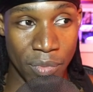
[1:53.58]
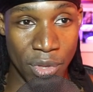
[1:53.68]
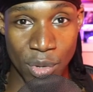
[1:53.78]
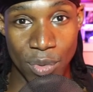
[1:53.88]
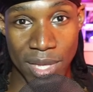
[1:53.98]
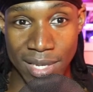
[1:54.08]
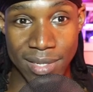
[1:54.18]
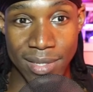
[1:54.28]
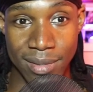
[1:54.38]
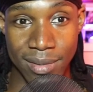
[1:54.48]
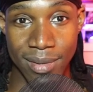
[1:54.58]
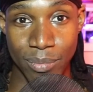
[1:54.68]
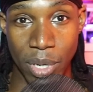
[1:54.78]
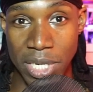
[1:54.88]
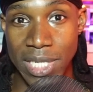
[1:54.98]
do this,
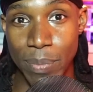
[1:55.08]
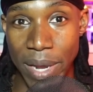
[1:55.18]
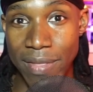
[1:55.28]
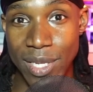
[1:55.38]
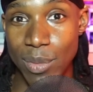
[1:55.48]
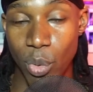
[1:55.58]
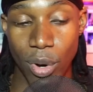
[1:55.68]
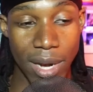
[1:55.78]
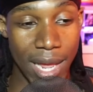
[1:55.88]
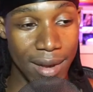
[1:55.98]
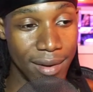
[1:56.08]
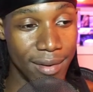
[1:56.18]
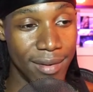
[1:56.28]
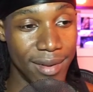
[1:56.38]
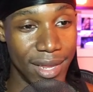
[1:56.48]
participate in this sport, and,
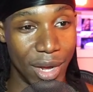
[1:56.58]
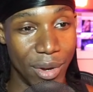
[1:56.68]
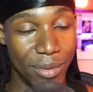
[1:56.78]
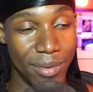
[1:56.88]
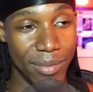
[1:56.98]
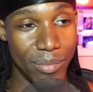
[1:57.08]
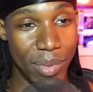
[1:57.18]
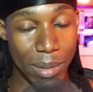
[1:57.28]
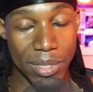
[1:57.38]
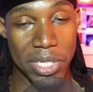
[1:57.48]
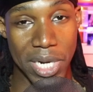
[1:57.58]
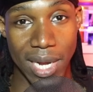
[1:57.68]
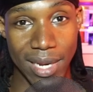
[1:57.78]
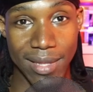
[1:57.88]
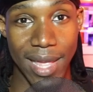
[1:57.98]
you know, be able to
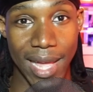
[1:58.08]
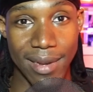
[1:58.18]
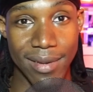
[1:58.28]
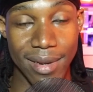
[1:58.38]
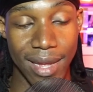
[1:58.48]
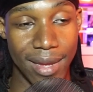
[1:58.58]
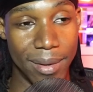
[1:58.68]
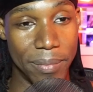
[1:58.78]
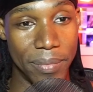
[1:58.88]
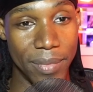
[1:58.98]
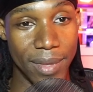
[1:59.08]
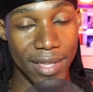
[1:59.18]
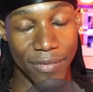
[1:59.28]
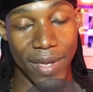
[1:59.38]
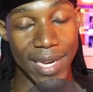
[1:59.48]
shine like that. It's
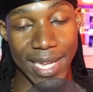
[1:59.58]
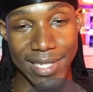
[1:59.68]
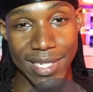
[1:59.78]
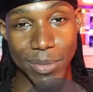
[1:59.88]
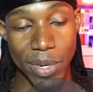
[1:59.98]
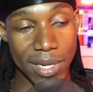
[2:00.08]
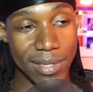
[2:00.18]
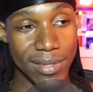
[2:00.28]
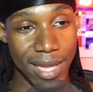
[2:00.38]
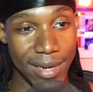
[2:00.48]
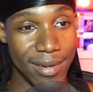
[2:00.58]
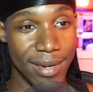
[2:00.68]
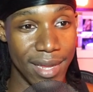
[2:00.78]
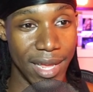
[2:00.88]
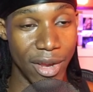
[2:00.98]
a fantastic experience, and
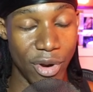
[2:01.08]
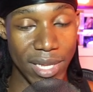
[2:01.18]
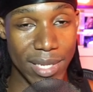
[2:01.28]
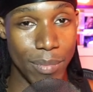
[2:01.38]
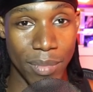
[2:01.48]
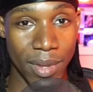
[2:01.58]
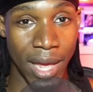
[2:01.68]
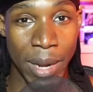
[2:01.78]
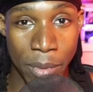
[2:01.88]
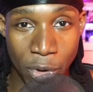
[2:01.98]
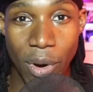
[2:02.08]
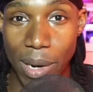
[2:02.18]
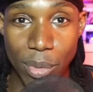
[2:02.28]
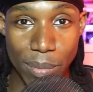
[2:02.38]
it creates an incredible